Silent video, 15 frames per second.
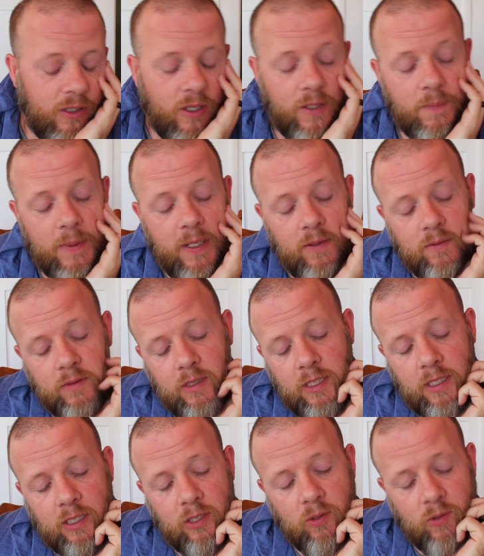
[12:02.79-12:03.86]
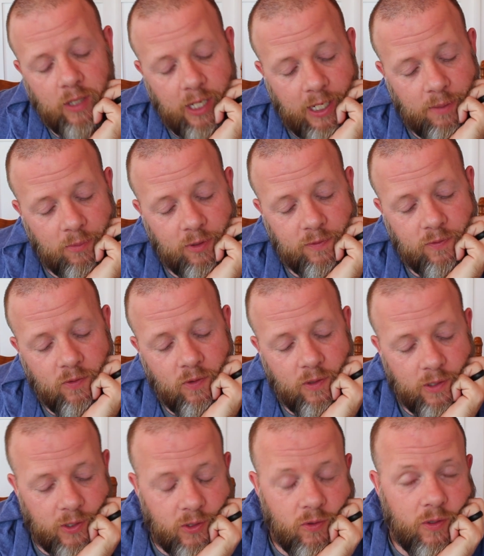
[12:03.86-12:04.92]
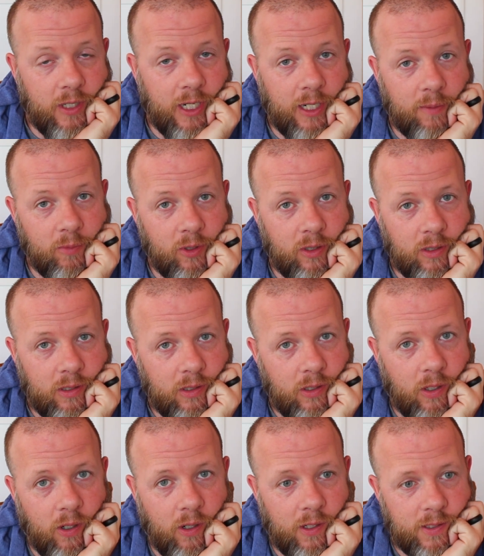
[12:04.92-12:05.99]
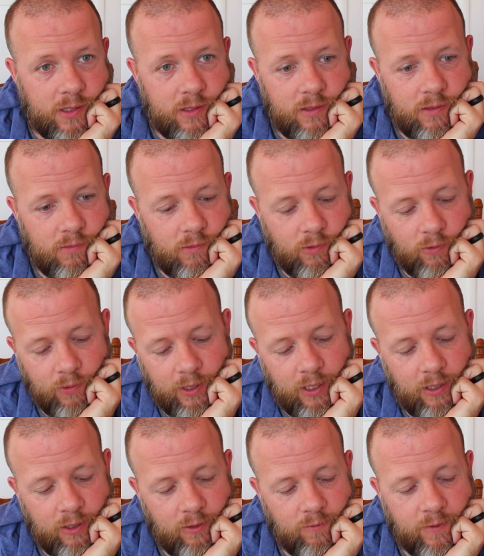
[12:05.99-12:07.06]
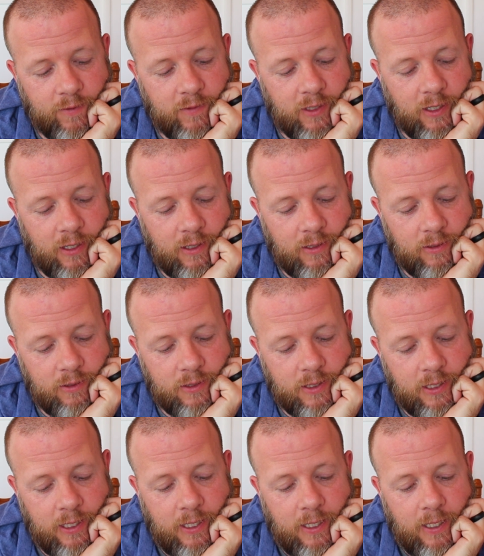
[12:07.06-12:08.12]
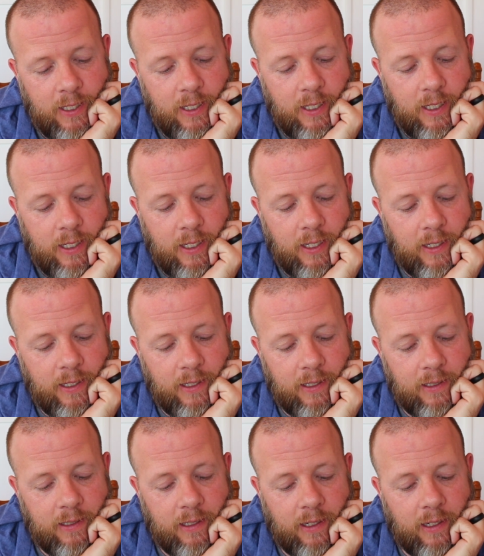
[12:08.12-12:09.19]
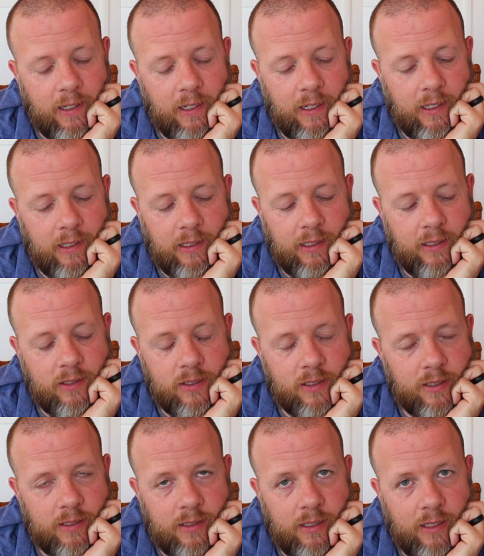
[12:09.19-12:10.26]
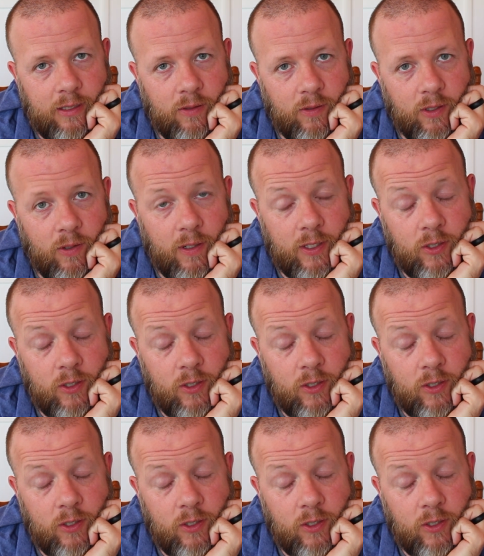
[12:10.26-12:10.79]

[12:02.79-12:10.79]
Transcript: thought about getting a new camera for it. A new camera costs $350, and I don't know.